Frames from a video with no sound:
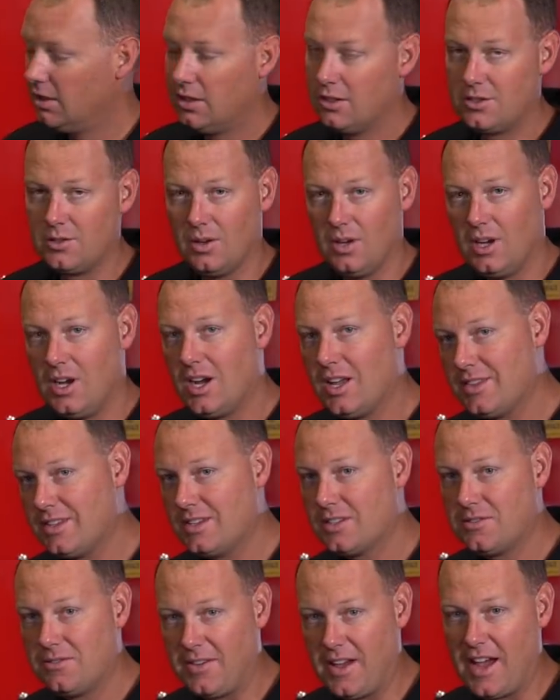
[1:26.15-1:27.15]
So on
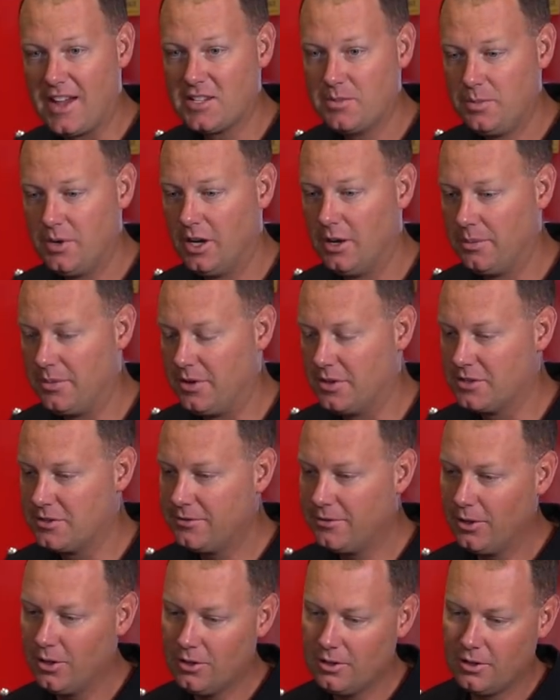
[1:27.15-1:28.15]
this FASS pump, there's
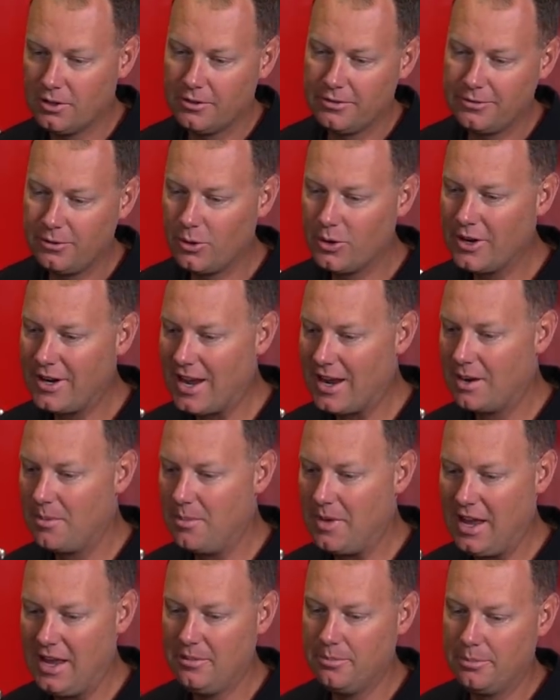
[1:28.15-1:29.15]
four, four kind of
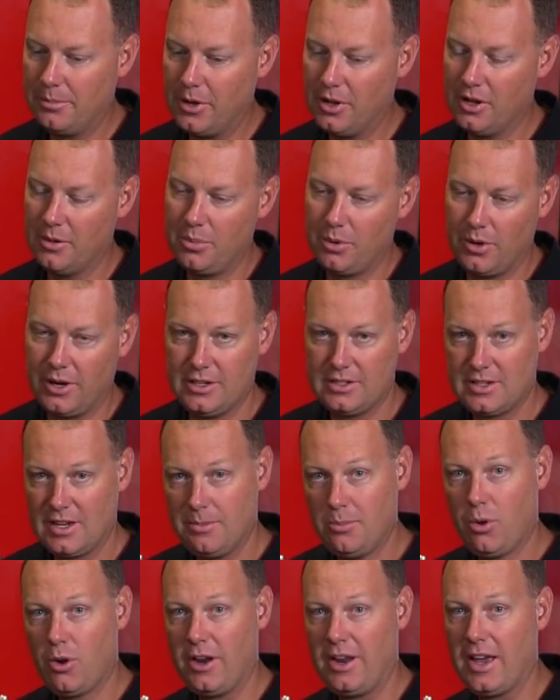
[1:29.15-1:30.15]
main bullet points
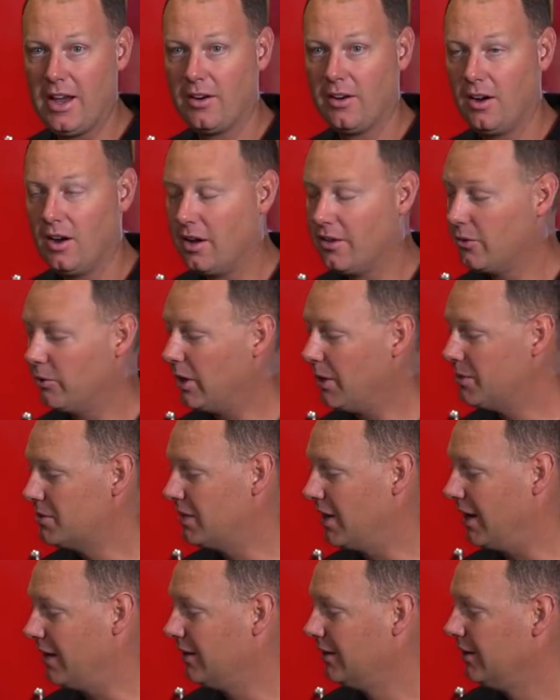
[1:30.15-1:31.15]
they point out on their
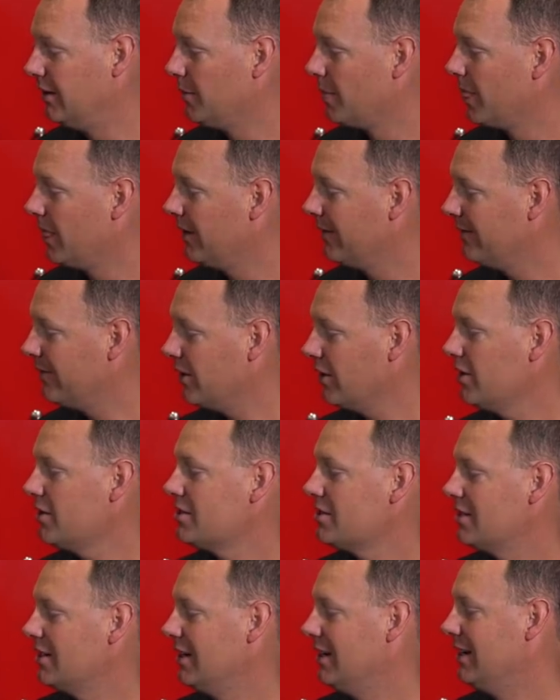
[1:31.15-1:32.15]
website.
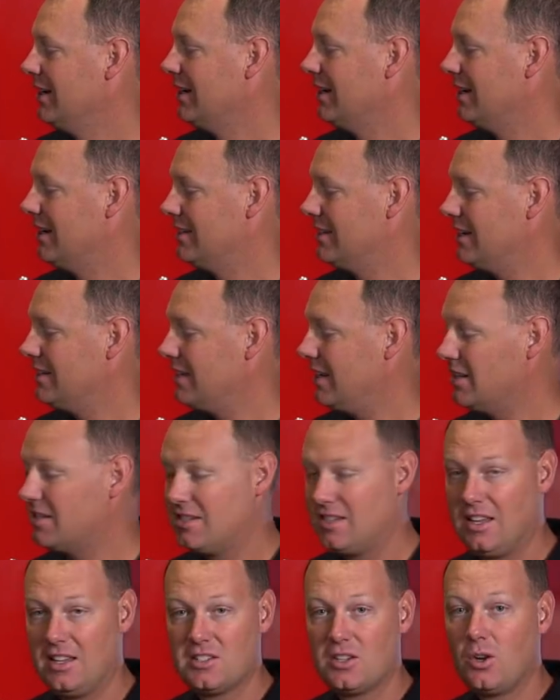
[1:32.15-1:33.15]
First, as they say,
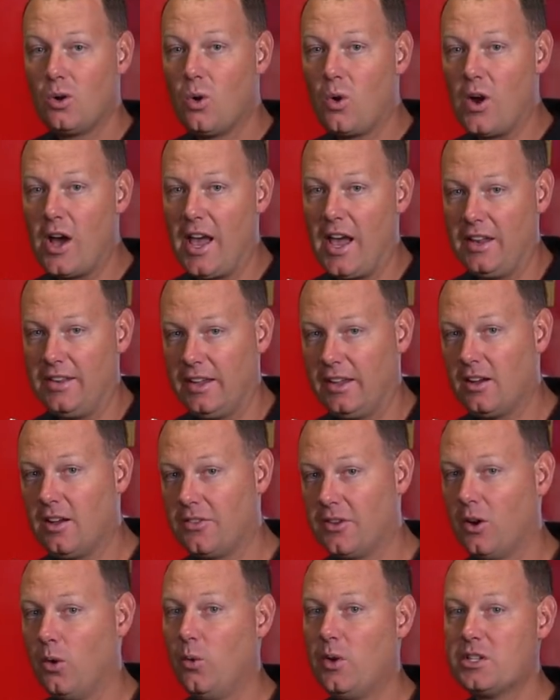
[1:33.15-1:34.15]
this thing is quiet. They call
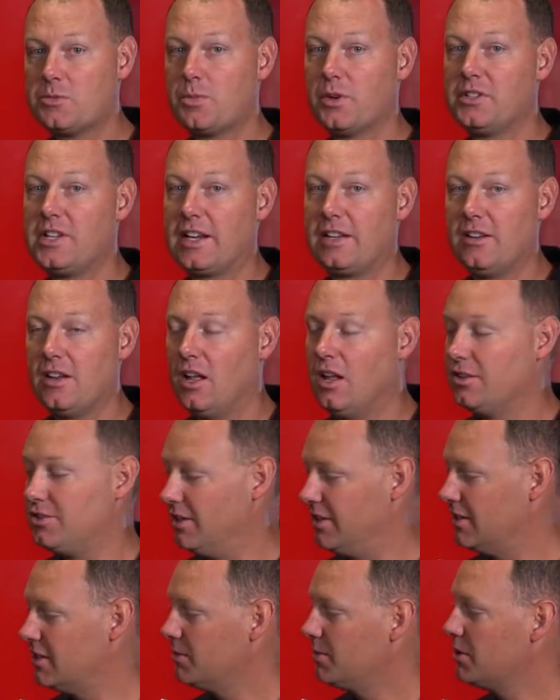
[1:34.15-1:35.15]
it their whisper
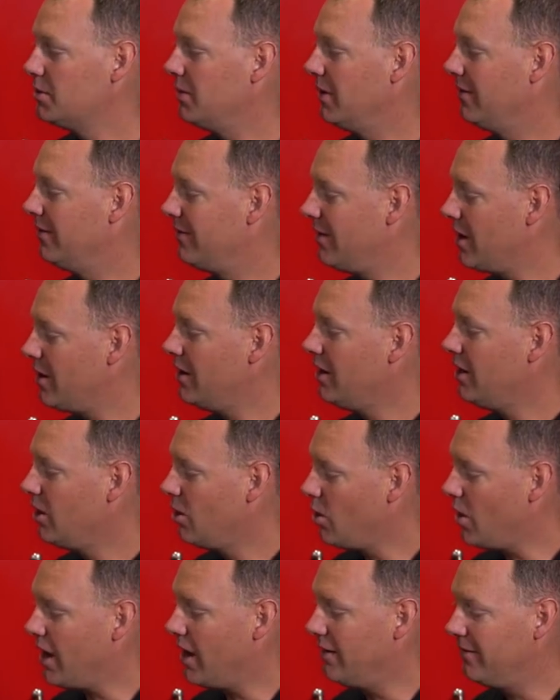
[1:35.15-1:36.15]
technology. This is supposed to be a very
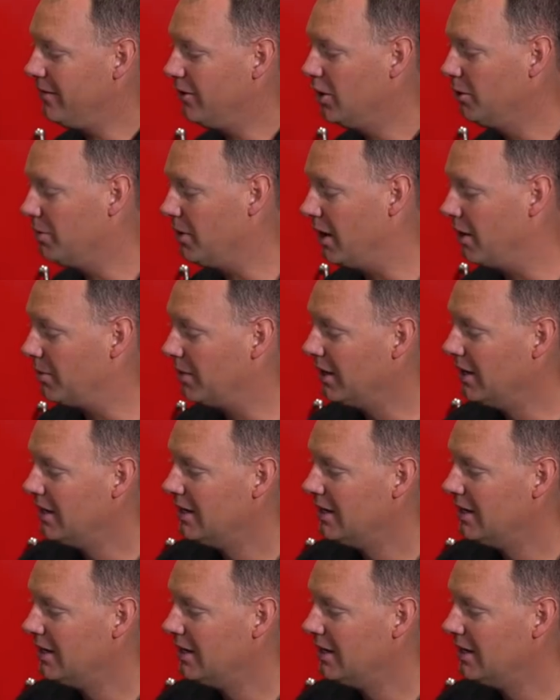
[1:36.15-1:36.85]
quiet fuel pump.